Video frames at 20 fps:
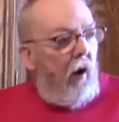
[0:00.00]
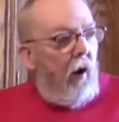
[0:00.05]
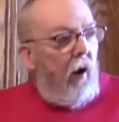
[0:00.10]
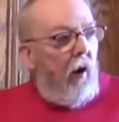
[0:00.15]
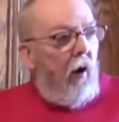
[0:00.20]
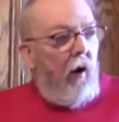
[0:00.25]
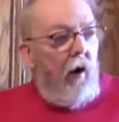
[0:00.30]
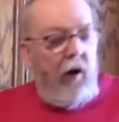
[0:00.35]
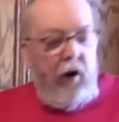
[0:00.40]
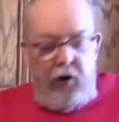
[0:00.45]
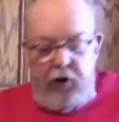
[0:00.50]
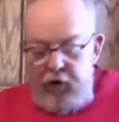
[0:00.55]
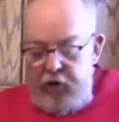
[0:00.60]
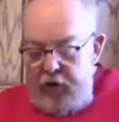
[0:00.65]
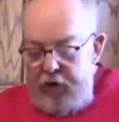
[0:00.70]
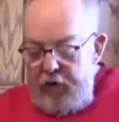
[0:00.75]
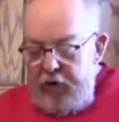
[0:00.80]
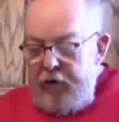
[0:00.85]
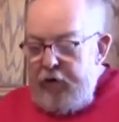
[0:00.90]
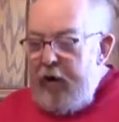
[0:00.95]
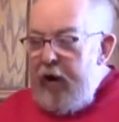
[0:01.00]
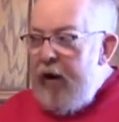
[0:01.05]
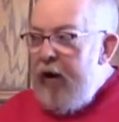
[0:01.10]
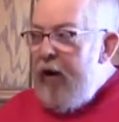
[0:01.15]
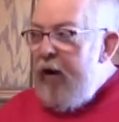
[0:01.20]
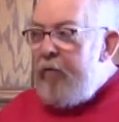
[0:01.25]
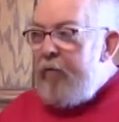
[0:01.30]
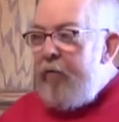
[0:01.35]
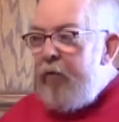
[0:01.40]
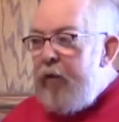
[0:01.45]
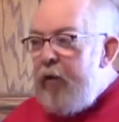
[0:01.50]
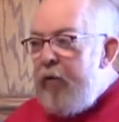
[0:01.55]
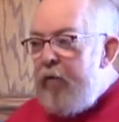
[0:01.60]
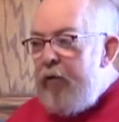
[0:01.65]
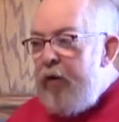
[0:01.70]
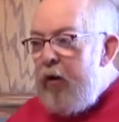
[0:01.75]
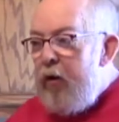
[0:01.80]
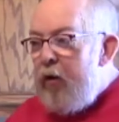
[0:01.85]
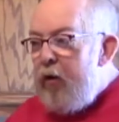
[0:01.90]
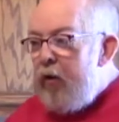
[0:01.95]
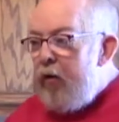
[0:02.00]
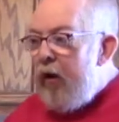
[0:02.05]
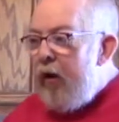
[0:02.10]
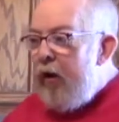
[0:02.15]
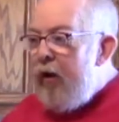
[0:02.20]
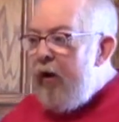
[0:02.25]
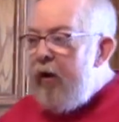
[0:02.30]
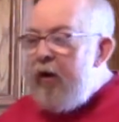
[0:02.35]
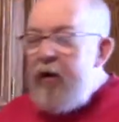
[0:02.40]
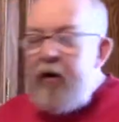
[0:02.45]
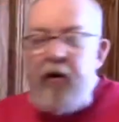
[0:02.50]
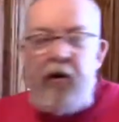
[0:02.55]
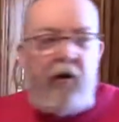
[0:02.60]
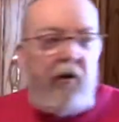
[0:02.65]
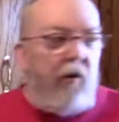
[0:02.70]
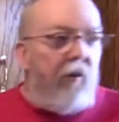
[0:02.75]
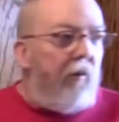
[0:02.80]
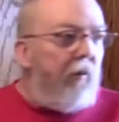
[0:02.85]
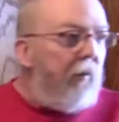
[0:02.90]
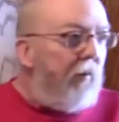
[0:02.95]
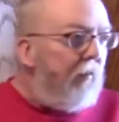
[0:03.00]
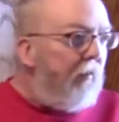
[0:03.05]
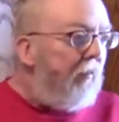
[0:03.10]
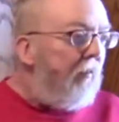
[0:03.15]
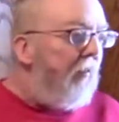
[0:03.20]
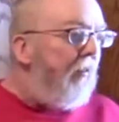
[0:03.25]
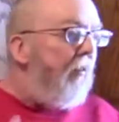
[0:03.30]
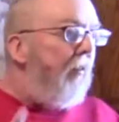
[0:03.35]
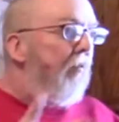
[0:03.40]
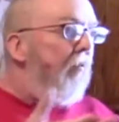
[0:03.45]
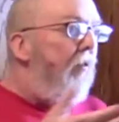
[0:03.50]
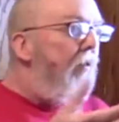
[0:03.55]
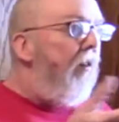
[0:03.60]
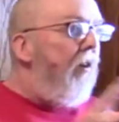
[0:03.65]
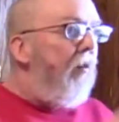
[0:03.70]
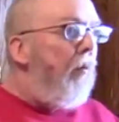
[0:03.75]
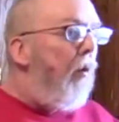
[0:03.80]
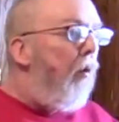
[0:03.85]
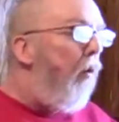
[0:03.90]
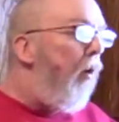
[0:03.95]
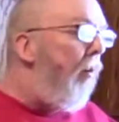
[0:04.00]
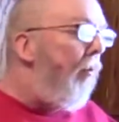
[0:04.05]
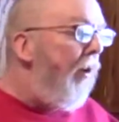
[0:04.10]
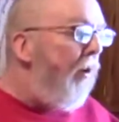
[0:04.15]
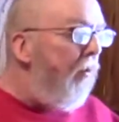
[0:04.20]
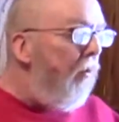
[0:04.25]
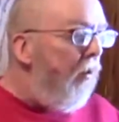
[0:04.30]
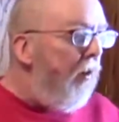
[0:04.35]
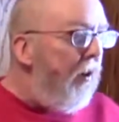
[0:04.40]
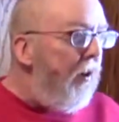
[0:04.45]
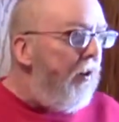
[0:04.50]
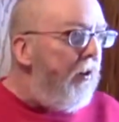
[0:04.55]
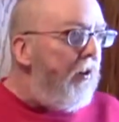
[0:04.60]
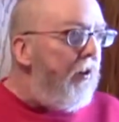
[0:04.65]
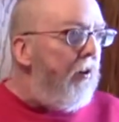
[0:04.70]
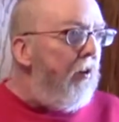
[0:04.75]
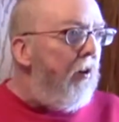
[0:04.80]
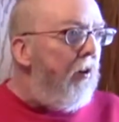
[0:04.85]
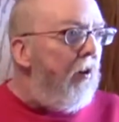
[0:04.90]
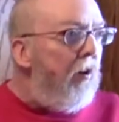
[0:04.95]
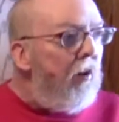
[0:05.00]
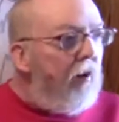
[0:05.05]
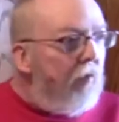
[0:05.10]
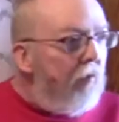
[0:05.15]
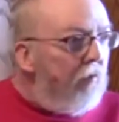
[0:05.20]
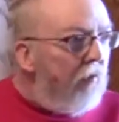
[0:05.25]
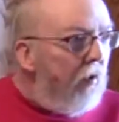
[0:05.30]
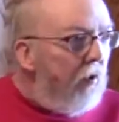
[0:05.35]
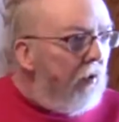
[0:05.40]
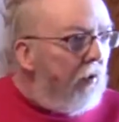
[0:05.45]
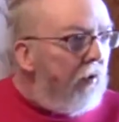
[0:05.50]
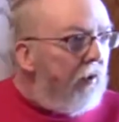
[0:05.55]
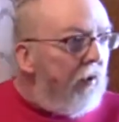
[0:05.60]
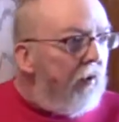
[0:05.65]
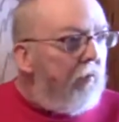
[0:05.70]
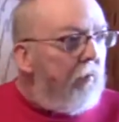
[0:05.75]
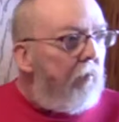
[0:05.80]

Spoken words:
all right, it's time for a vote. Invisible Woman, what is your vote?